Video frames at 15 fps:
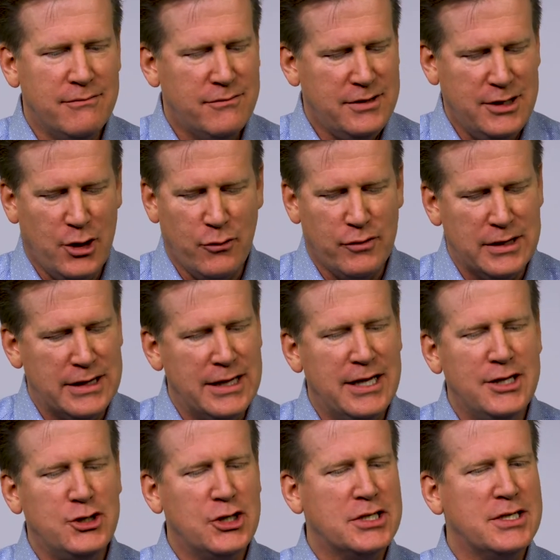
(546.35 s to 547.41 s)
you know,
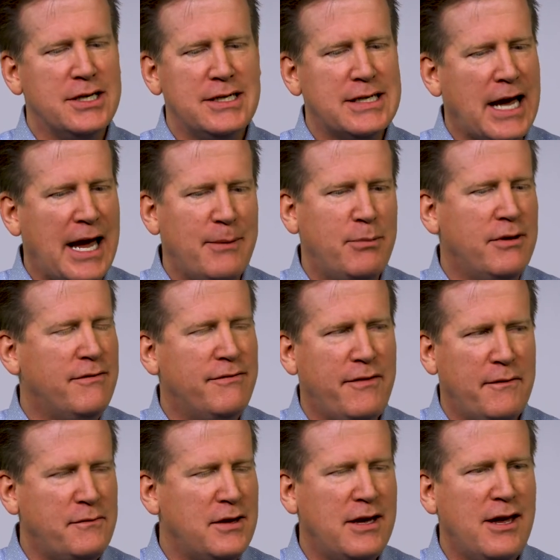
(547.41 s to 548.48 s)
religiously type in
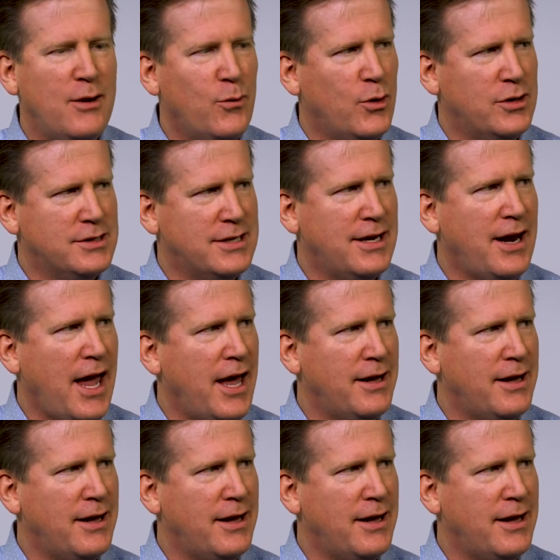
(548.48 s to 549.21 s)
50 keywords, and